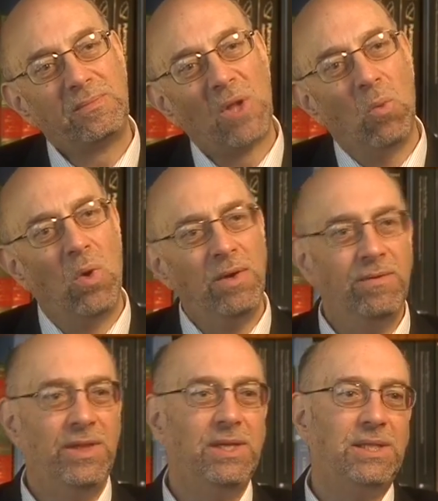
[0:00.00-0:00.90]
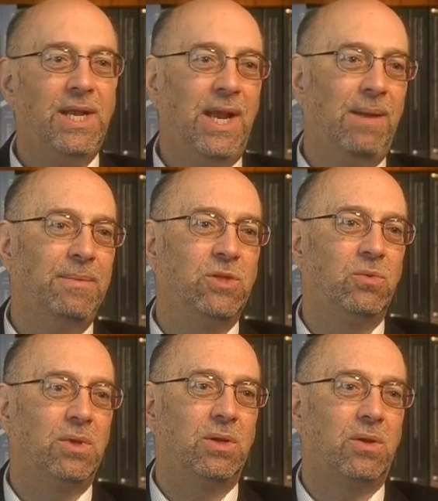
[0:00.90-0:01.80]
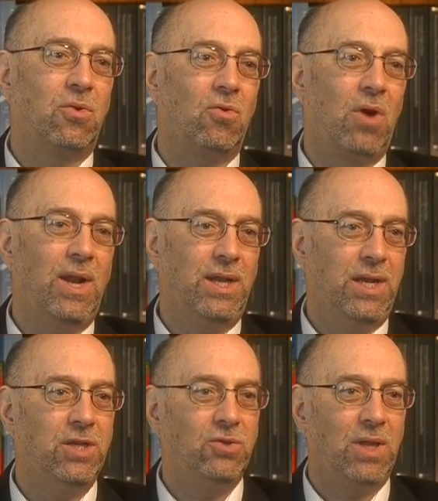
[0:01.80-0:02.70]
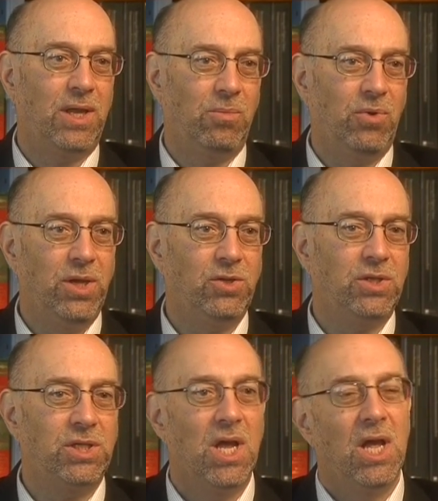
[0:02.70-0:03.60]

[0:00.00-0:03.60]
One of the things that happens with a chronic injury like a brain injury is